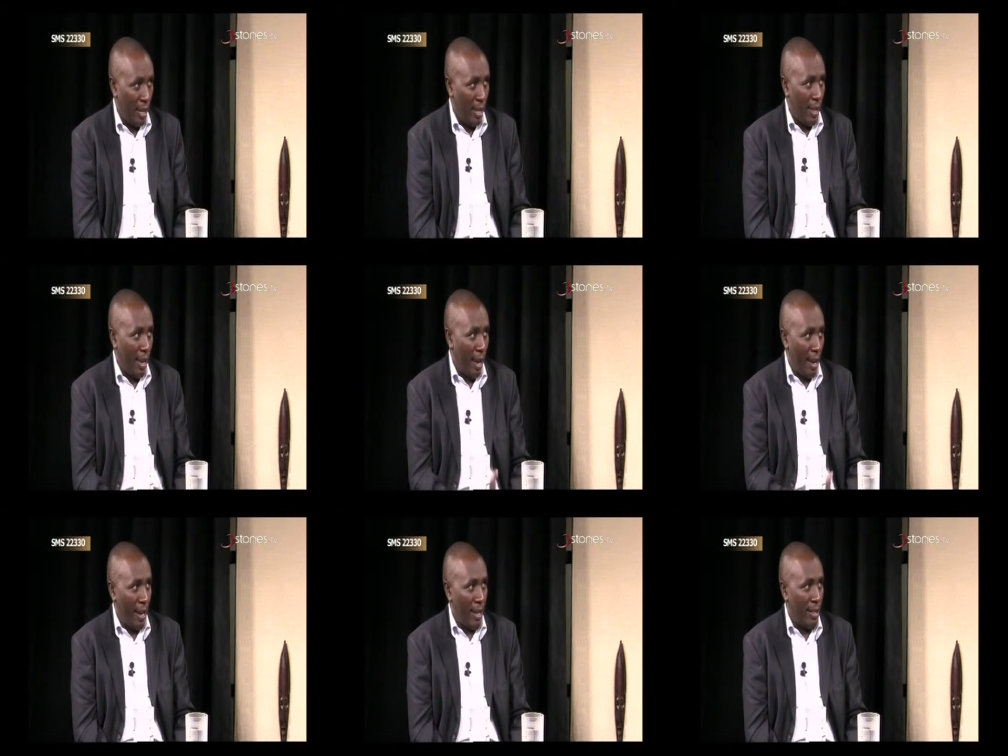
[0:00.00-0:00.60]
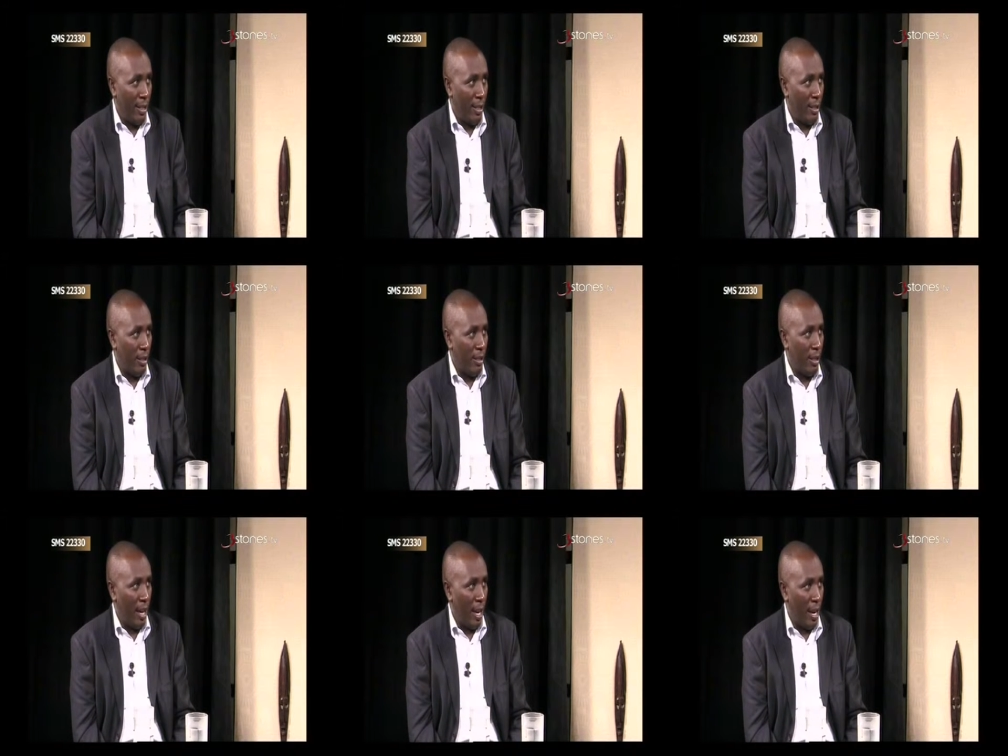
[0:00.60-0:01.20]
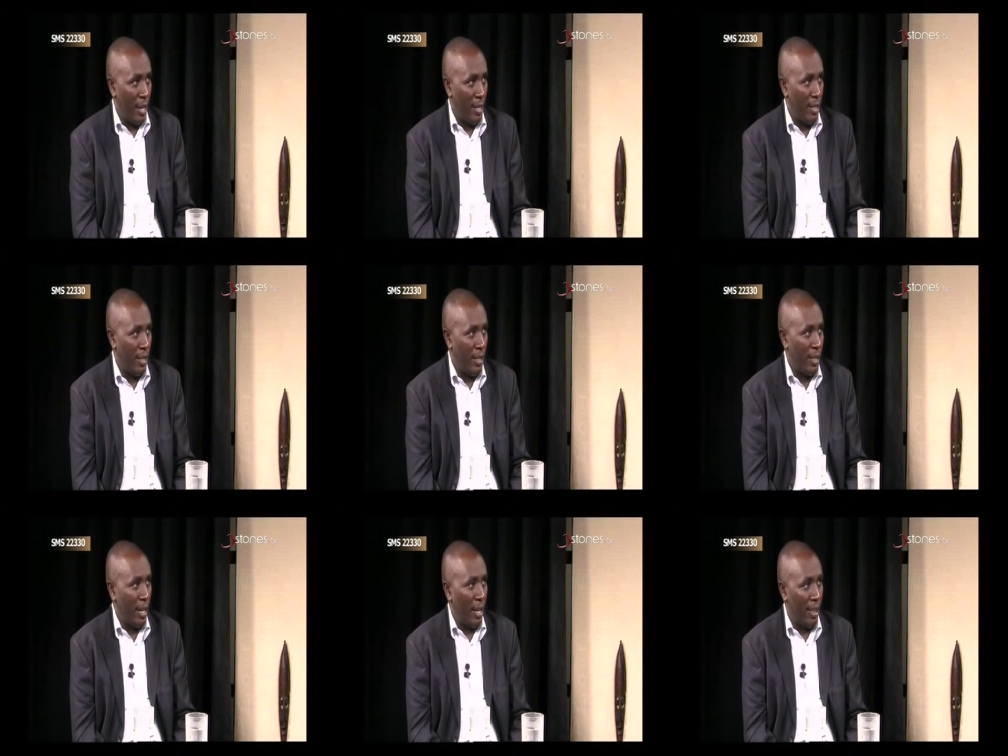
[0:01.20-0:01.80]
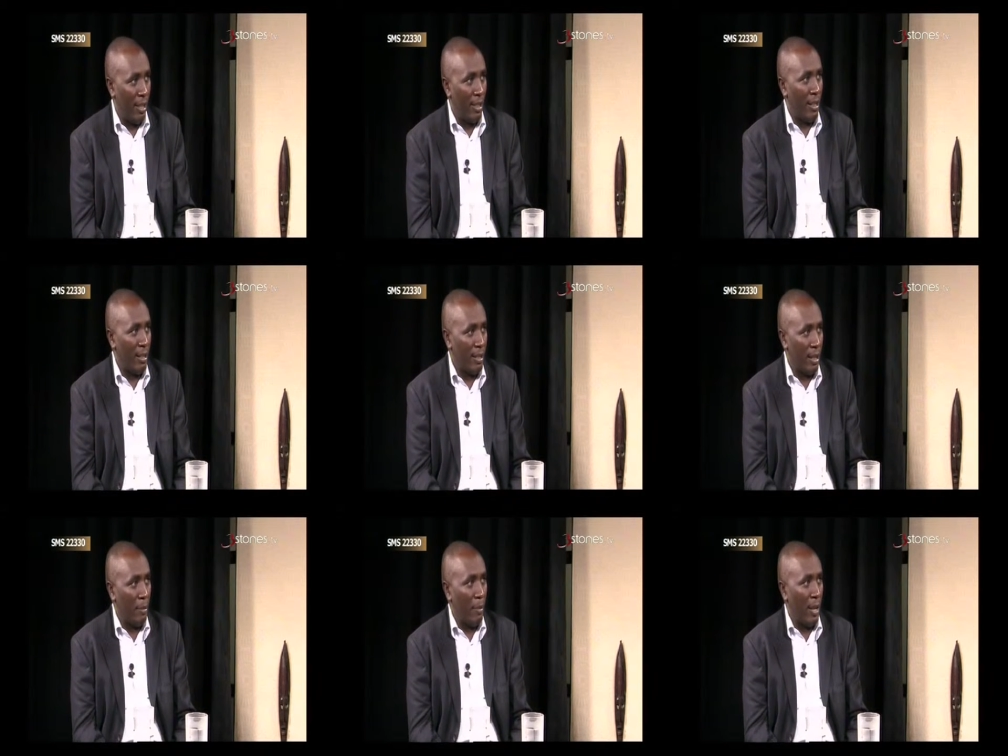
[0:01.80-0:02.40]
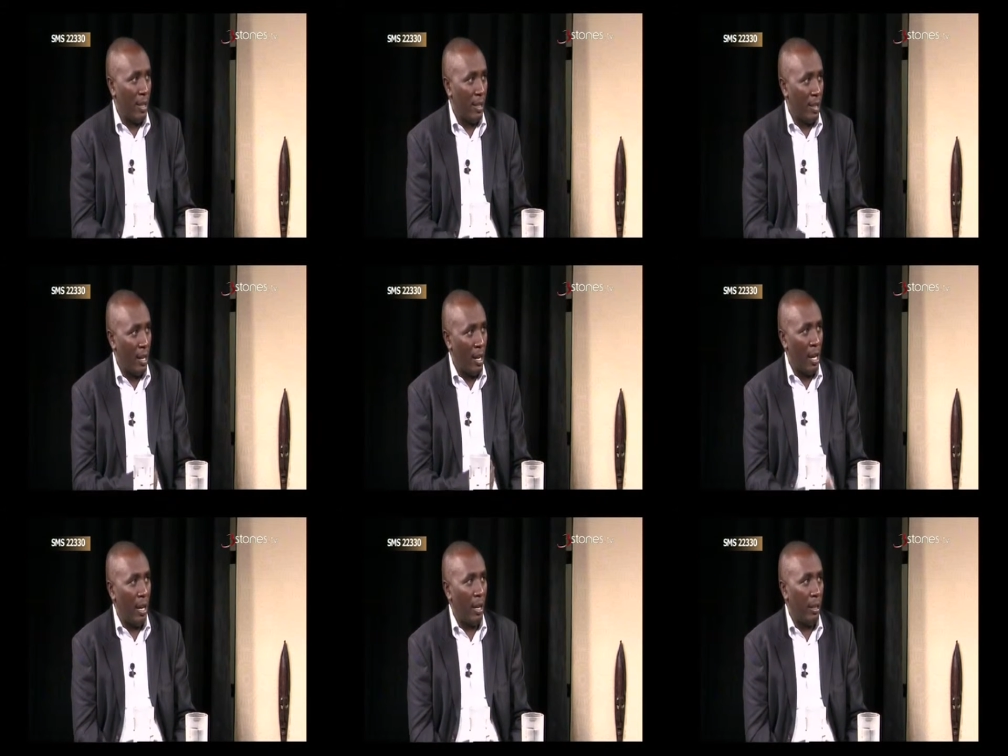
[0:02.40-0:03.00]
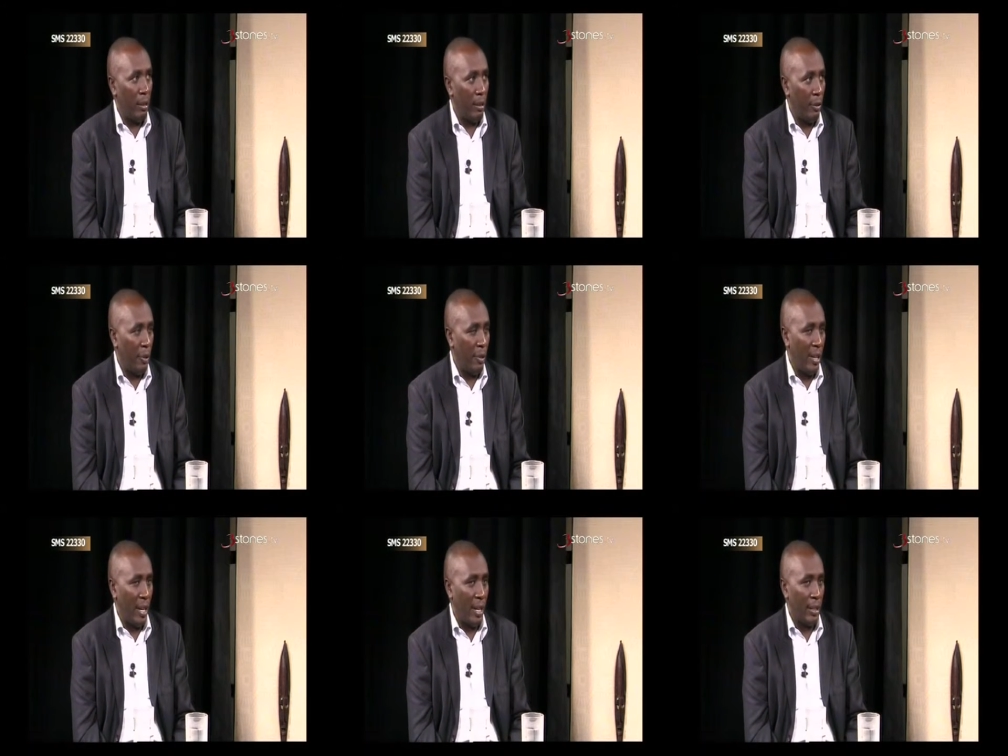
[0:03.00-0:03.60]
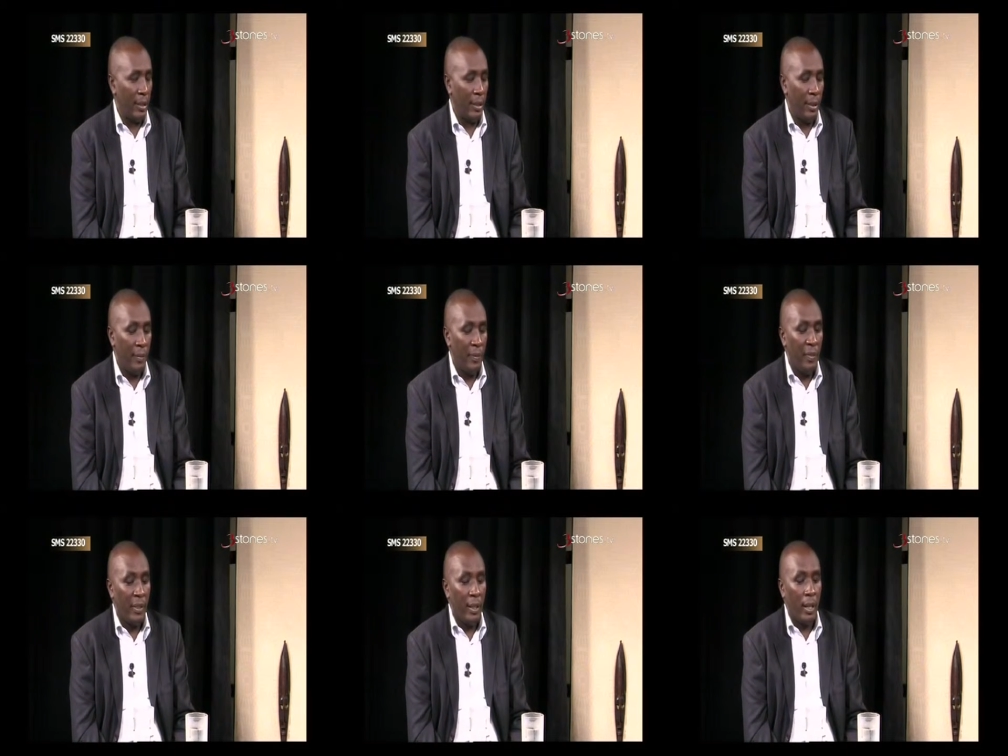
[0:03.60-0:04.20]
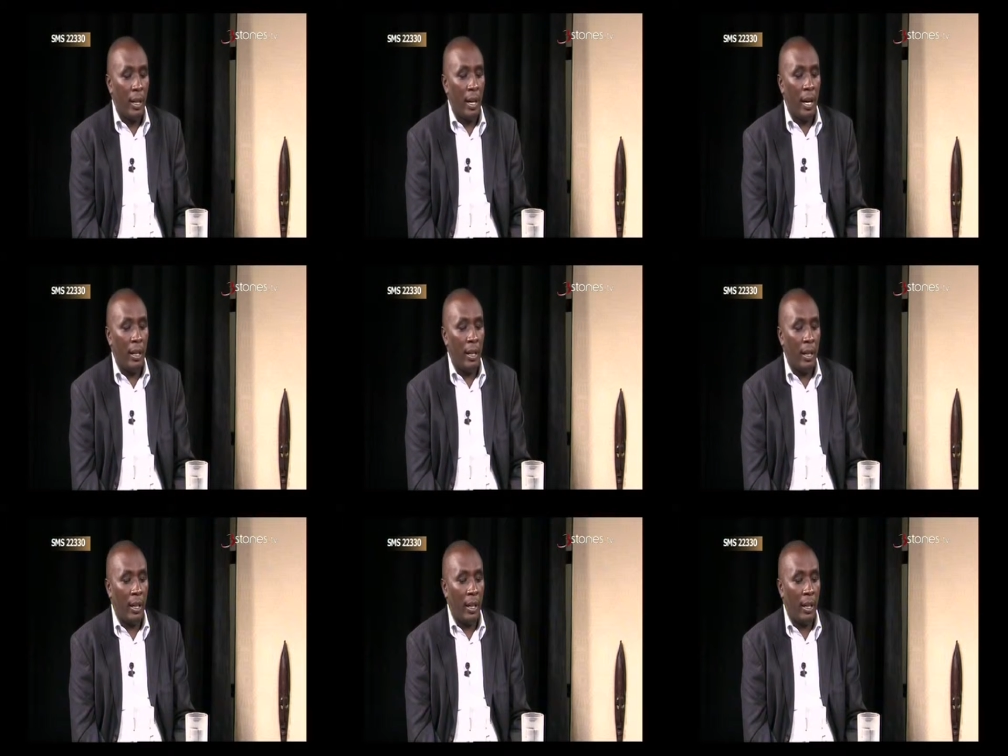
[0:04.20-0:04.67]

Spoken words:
The allergens are the things that makes the lung react. And